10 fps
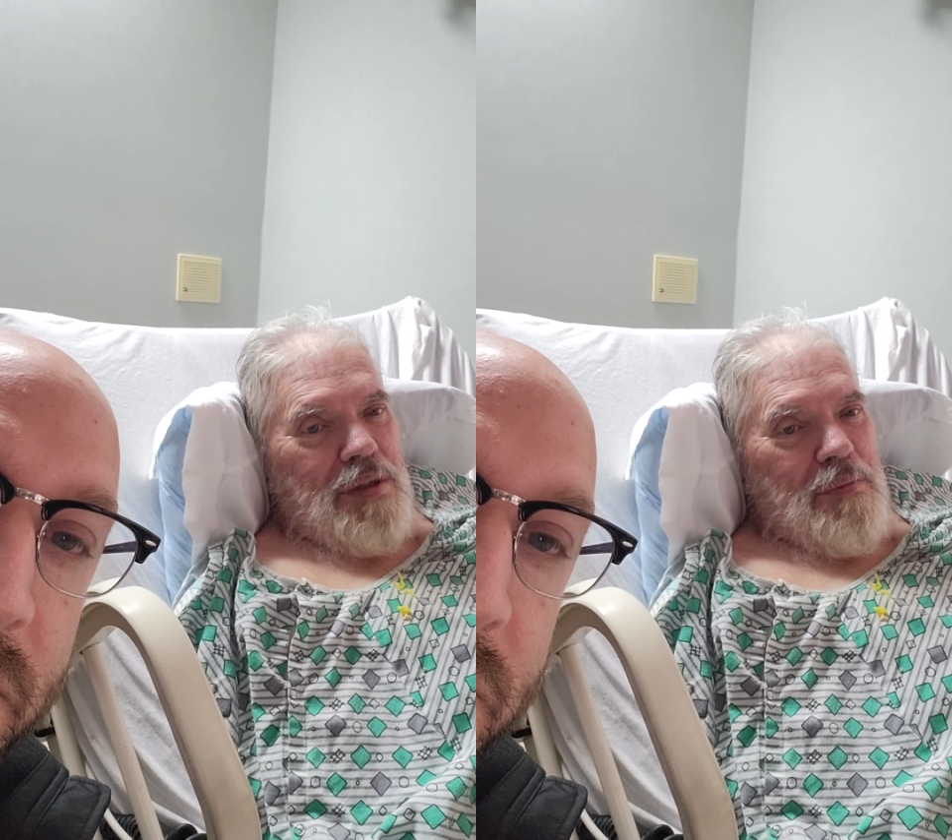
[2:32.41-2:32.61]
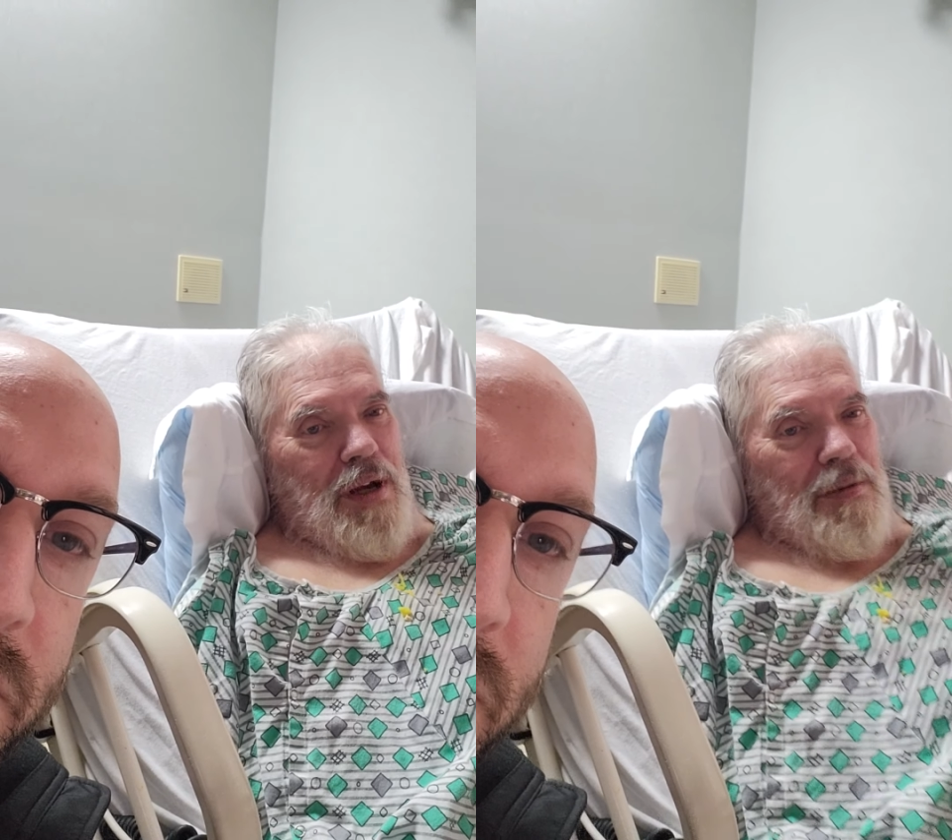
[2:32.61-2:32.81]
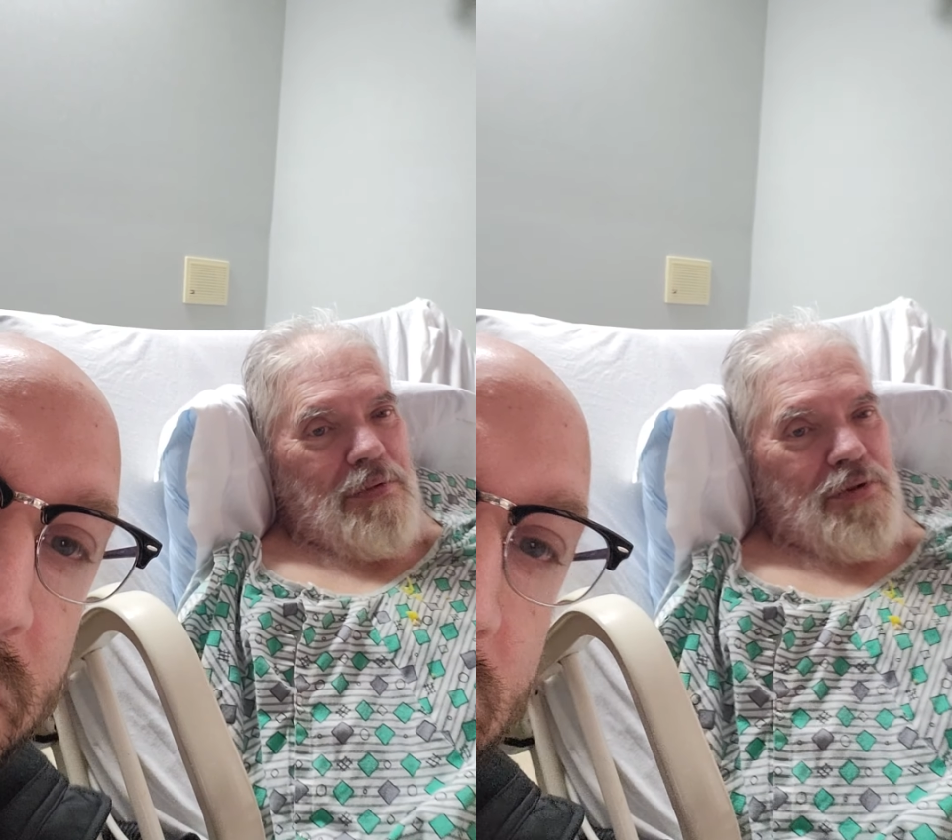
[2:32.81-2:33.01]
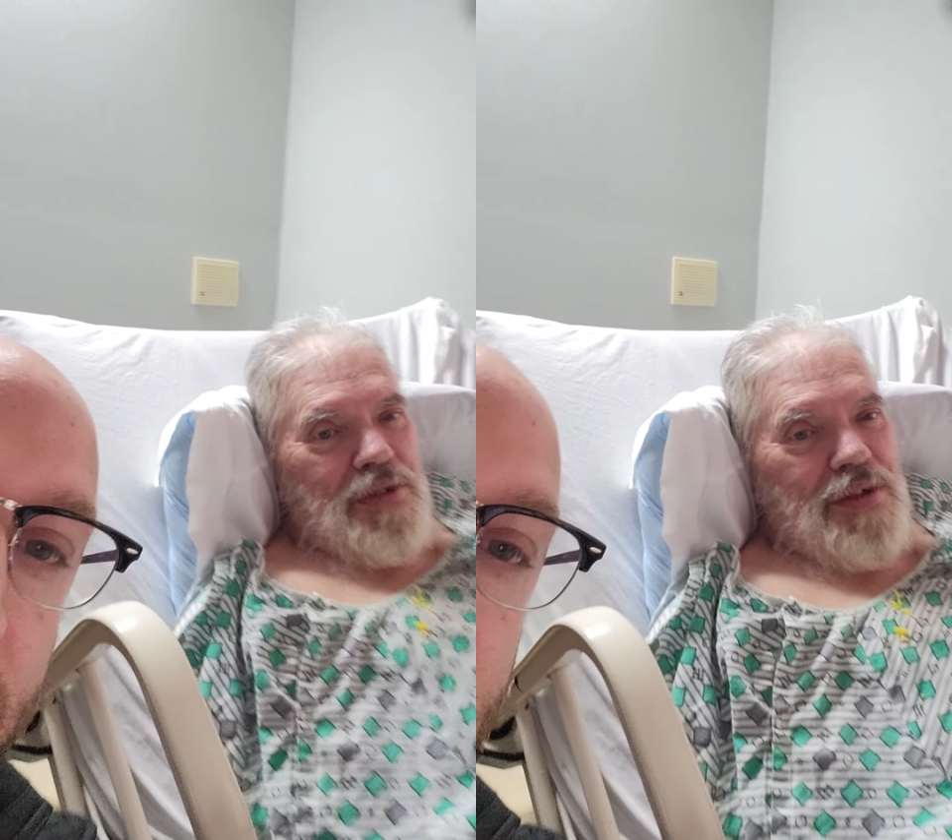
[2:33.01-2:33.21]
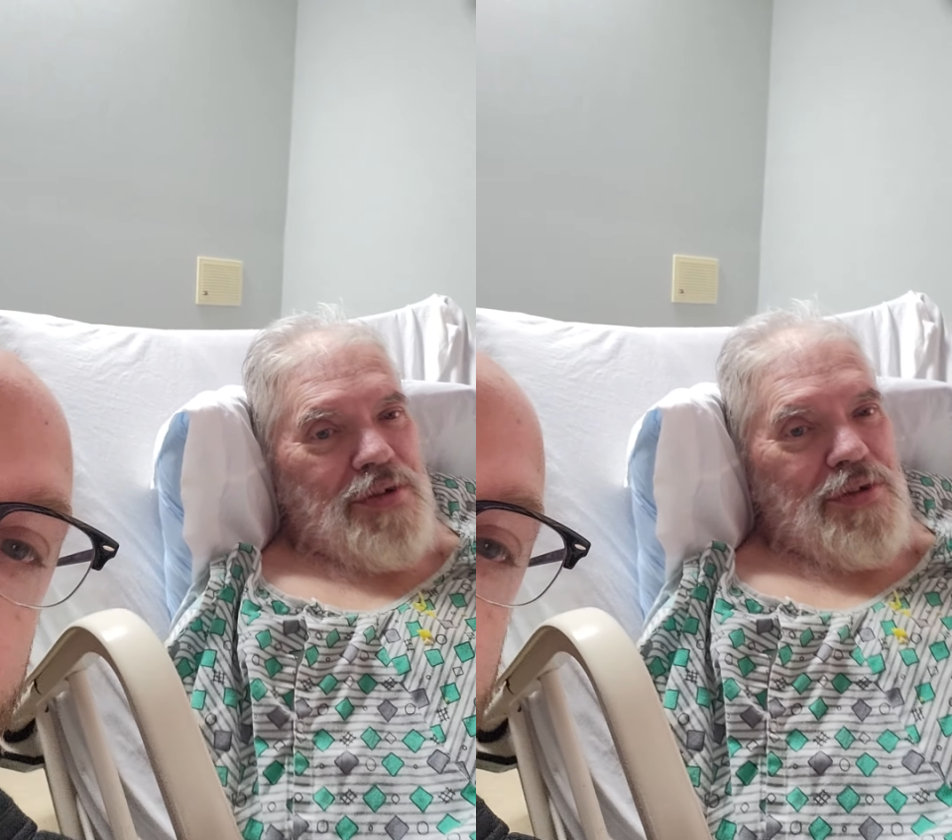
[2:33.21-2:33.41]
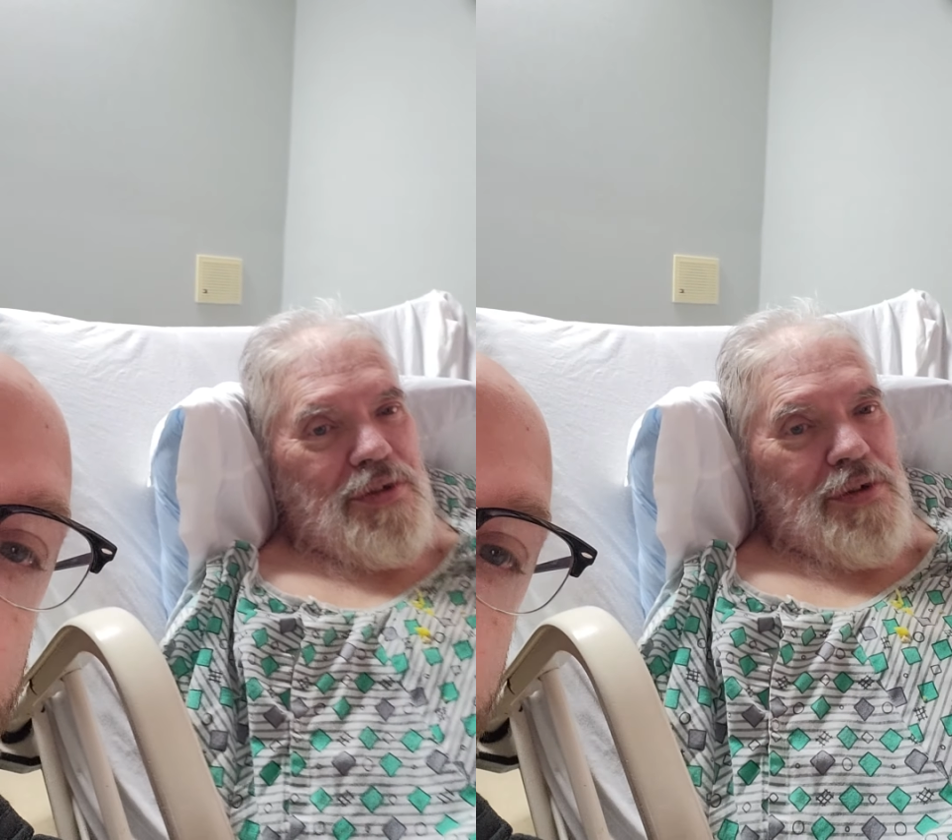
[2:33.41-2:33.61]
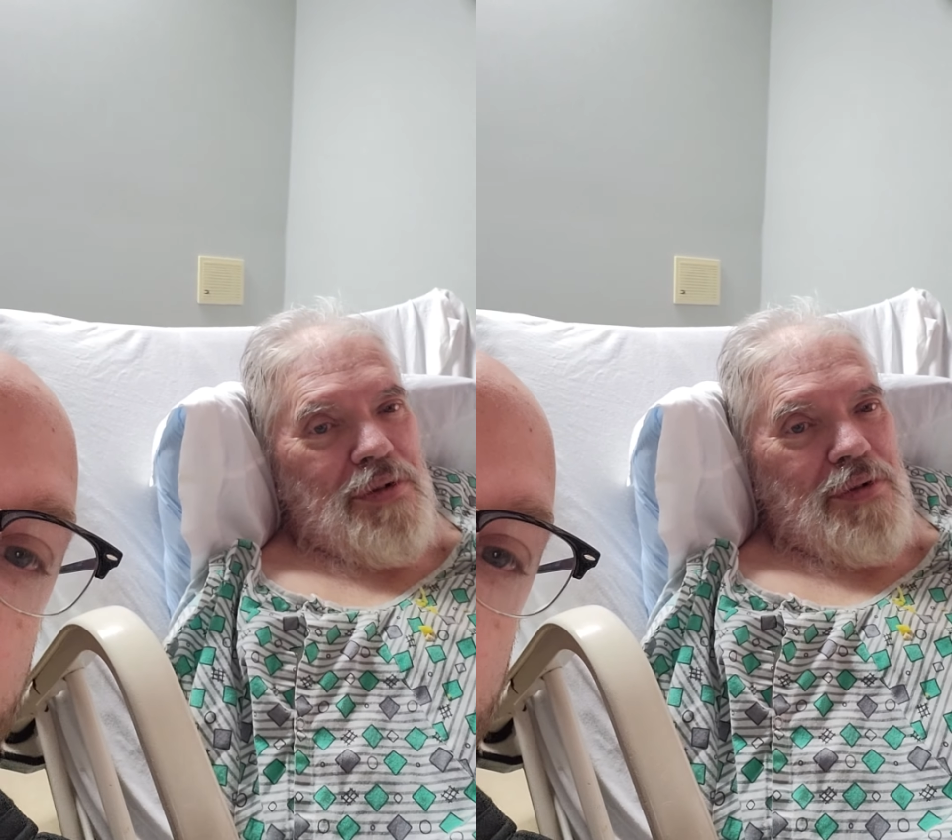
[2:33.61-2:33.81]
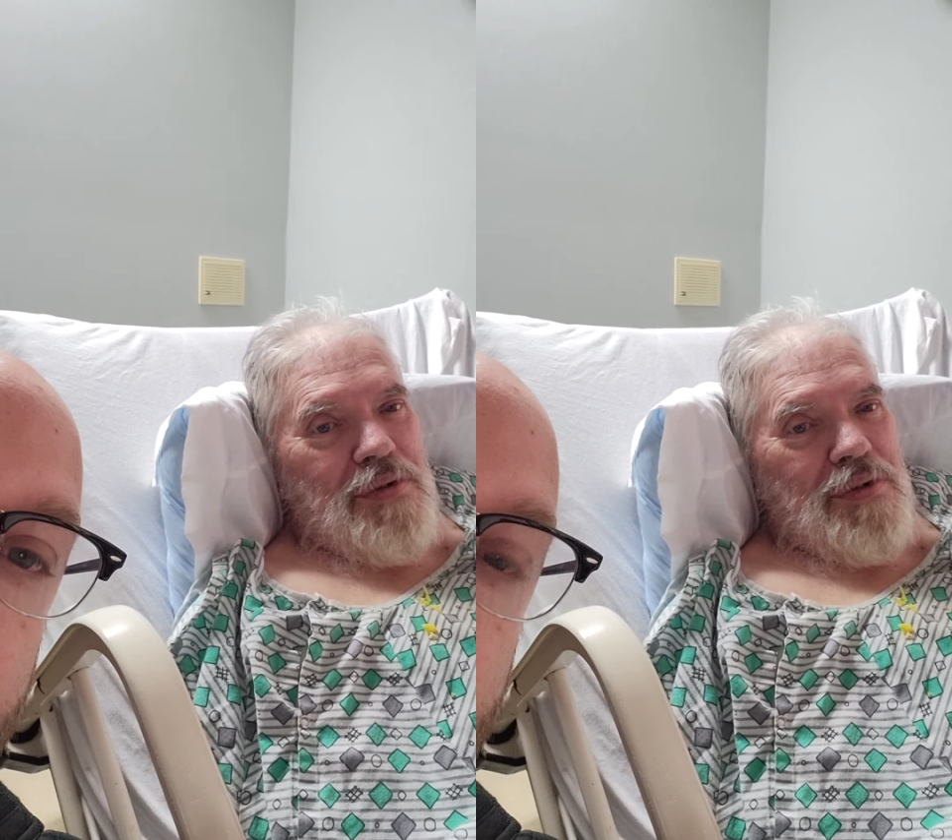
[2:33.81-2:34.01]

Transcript: the Bible says to do.